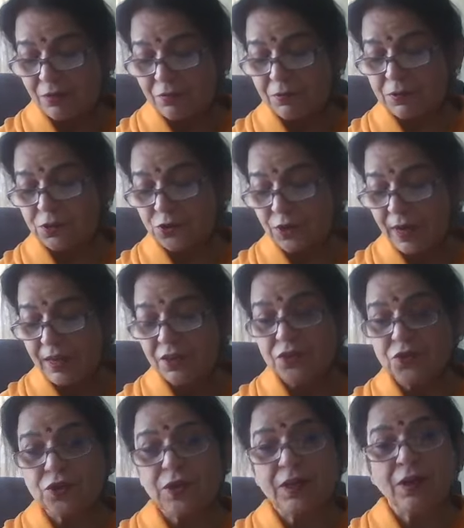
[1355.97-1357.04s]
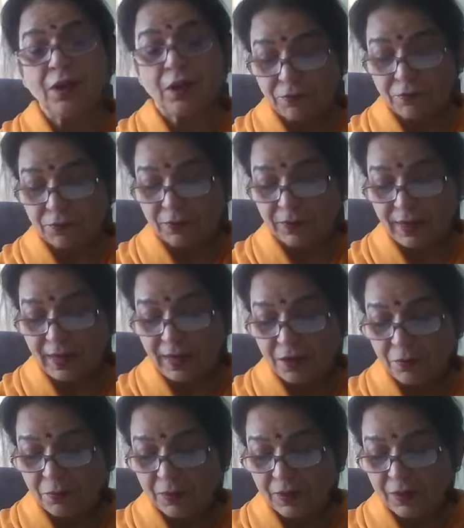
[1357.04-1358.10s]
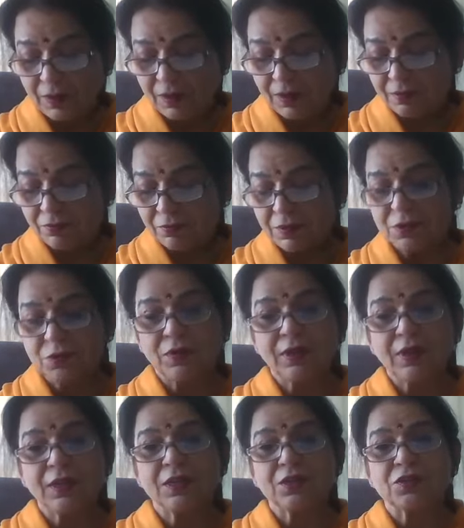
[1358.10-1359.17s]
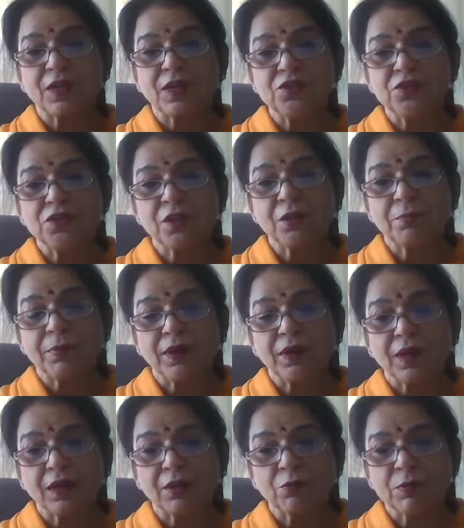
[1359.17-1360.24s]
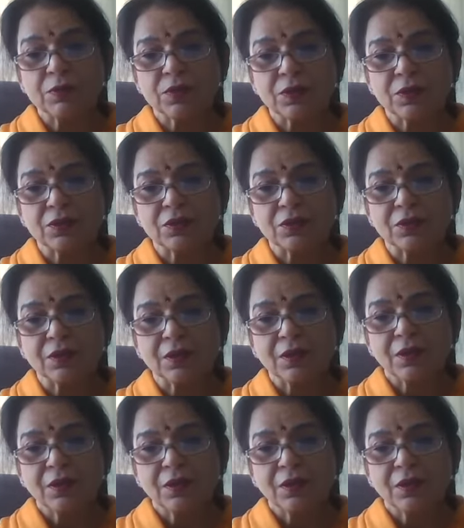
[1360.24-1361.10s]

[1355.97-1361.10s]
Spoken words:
of a strategy of our enemy is very essential prerequisite.